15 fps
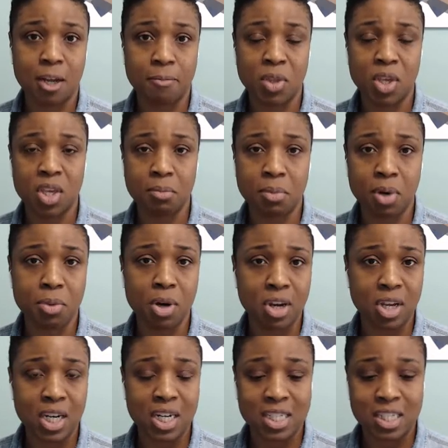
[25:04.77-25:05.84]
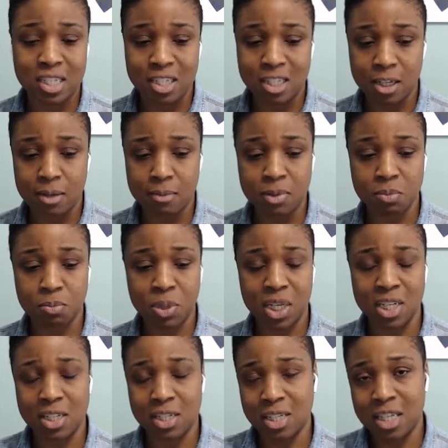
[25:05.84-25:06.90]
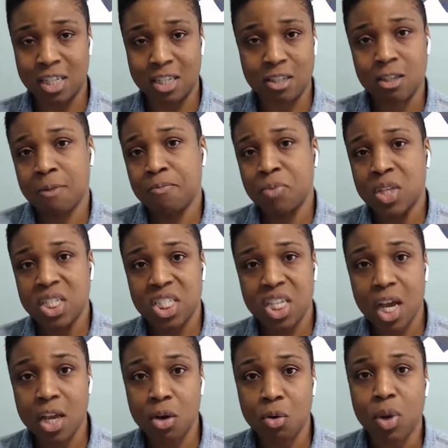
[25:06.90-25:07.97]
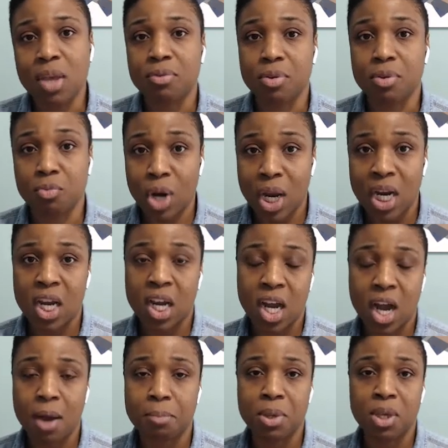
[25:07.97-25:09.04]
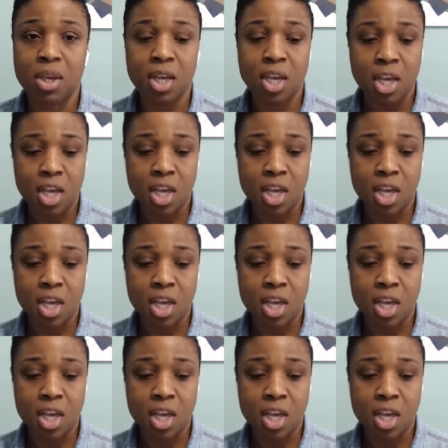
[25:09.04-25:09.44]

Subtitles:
the email marketing systems, because they just shy away from writing copy.